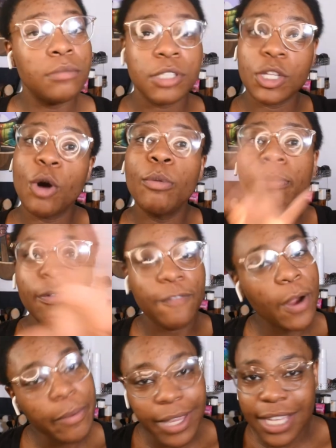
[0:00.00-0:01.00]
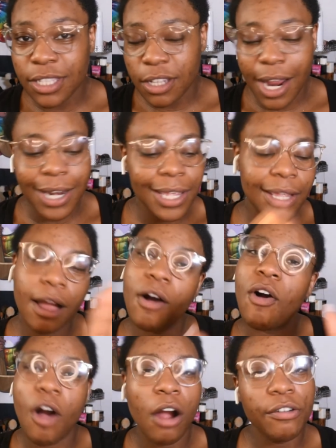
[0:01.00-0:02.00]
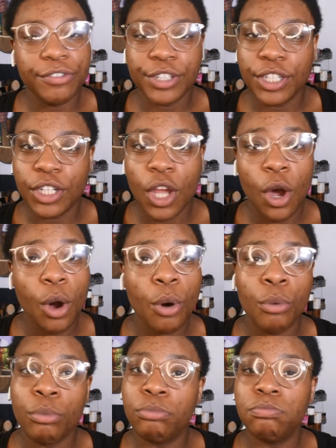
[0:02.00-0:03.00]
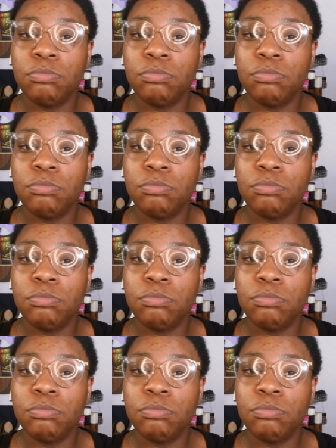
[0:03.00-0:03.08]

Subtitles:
So before we get started, y'all already know